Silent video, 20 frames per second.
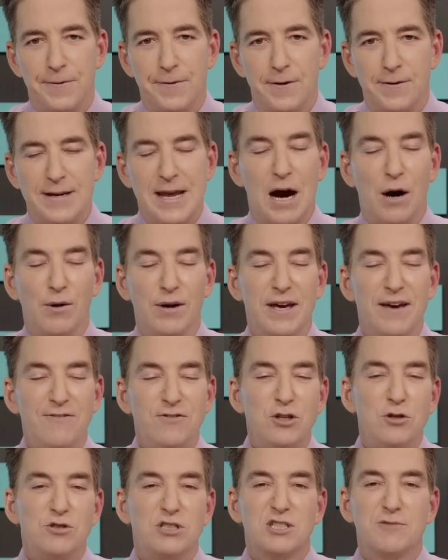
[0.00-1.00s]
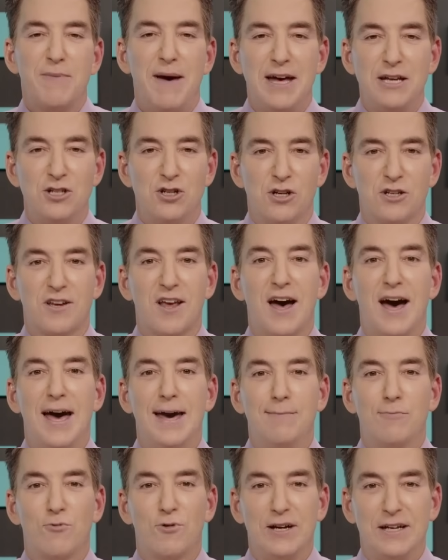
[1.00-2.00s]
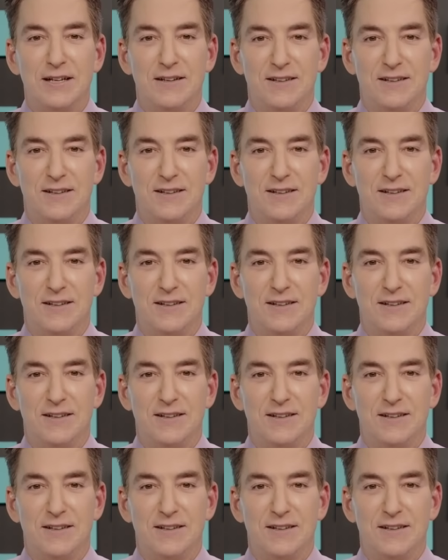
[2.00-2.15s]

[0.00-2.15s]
Now, if you spend your time reading